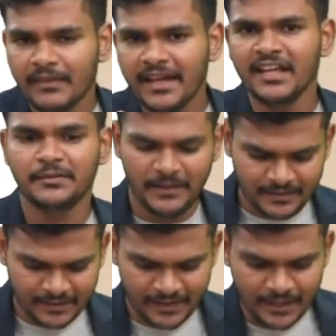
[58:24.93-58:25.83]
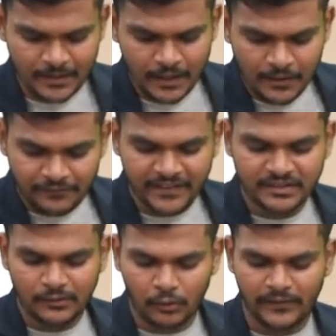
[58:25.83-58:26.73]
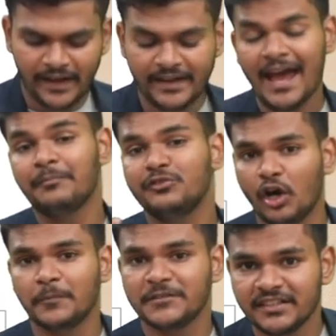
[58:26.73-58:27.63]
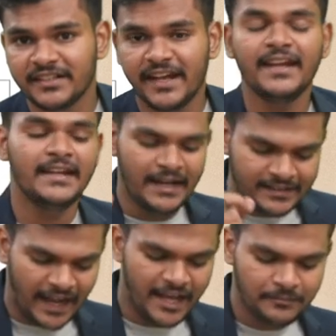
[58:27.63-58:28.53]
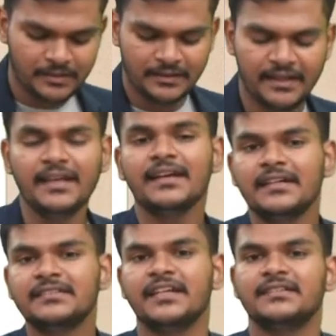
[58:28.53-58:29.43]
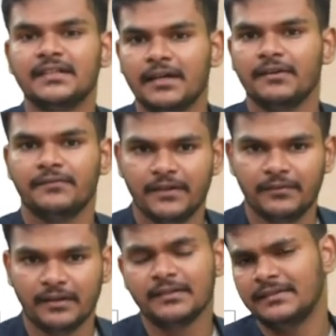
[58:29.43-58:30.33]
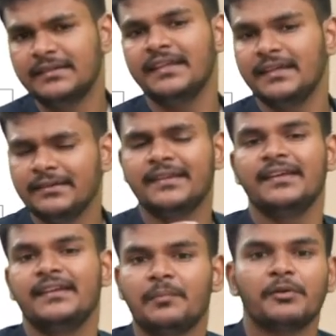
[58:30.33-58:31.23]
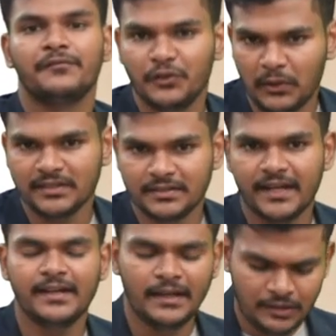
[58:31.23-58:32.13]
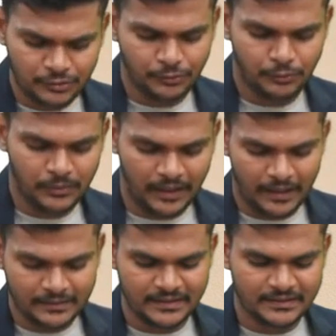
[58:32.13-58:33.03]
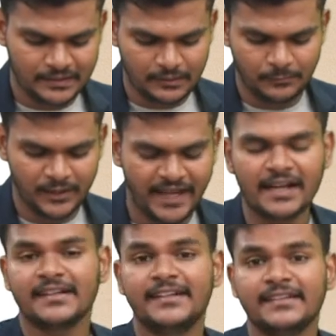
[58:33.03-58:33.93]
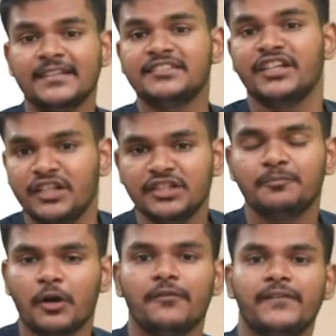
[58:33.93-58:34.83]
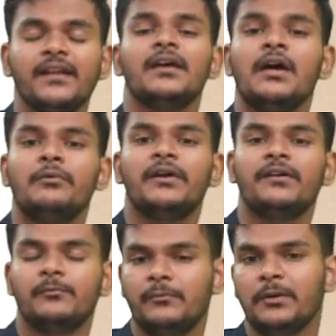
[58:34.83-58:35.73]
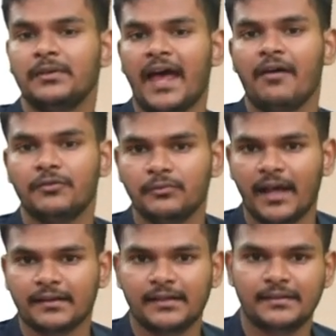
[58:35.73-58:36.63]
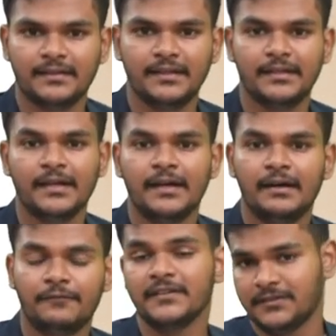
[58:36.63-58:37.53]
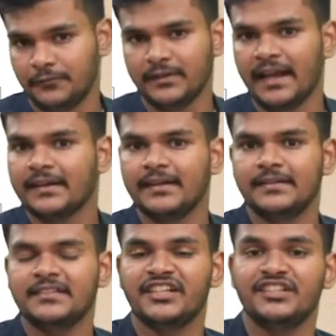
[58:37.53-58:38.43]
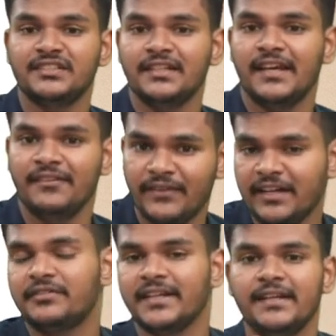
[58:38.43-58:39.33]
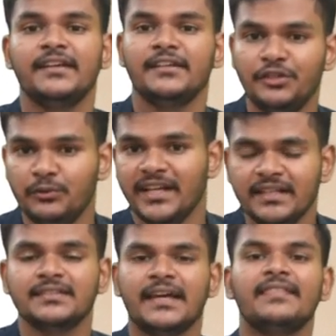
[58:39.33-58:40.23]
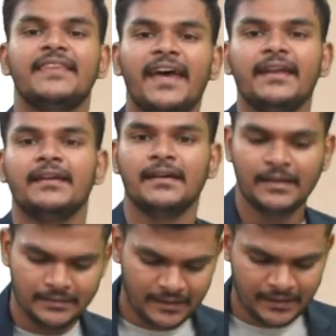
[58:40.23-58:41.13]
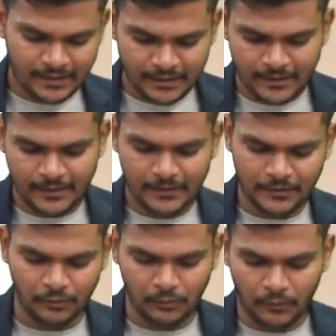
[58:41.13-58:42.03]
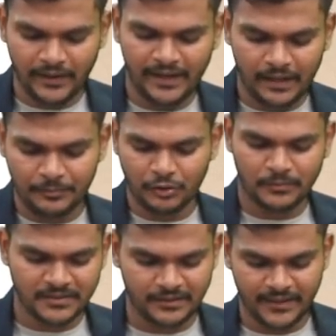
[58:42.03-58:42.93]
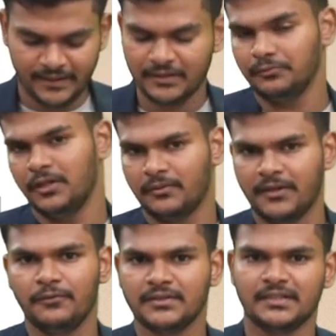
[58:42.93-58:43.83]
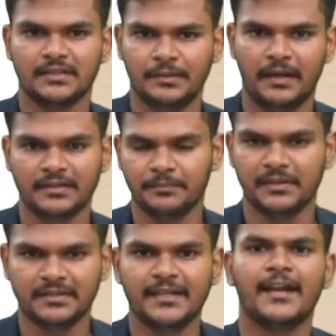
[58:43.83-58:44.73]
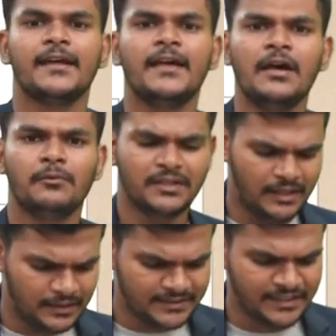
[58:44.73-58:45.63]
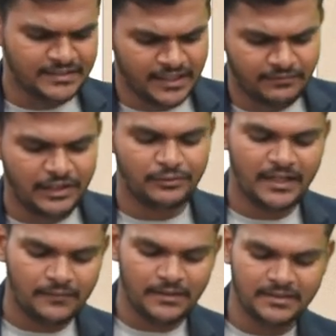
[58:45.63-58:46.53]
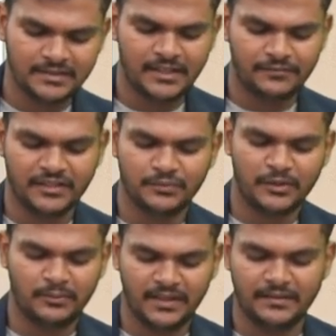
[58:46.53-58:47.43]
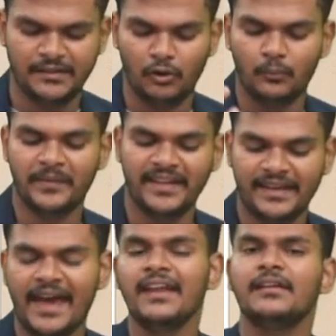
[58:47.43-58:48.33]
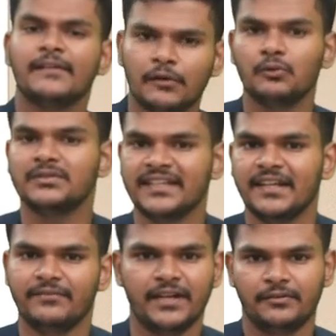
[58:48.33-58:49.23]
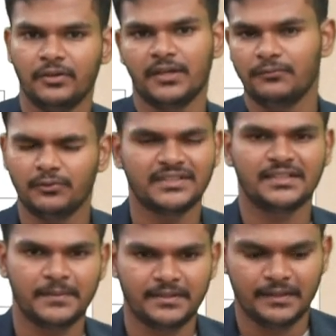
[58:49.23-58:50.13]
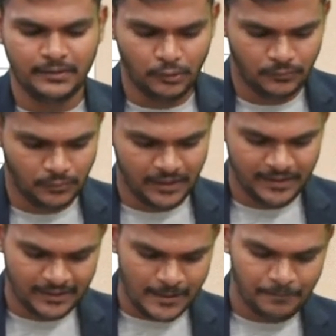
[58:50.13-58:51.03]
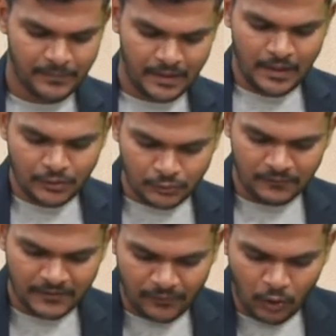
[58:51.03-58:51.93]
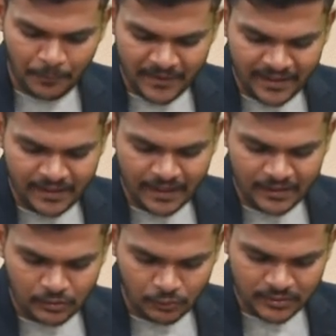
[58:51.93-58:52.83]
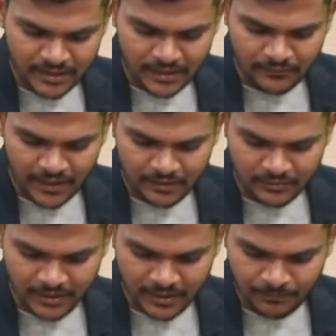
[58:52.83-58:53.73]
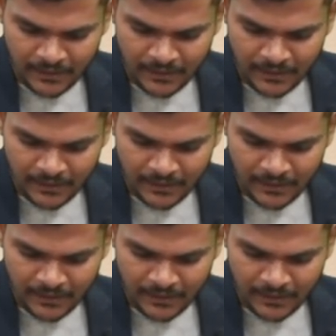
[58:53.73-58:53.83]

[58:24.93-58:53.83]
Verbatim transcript: It's basically fixed overhead absorption rate times the change in level of the number of units, right? So since this, we're calculating the change in profit, where we will have to calculate the, first of all, calculate the change in inventory units, and then the you know, overhead absorption rate as well. Okay, folks, as simple as that. What change in inventory level is the difference between the opening and closing inventory. Okay, folks, that's basically the overall idea. So if the opening and closing inventory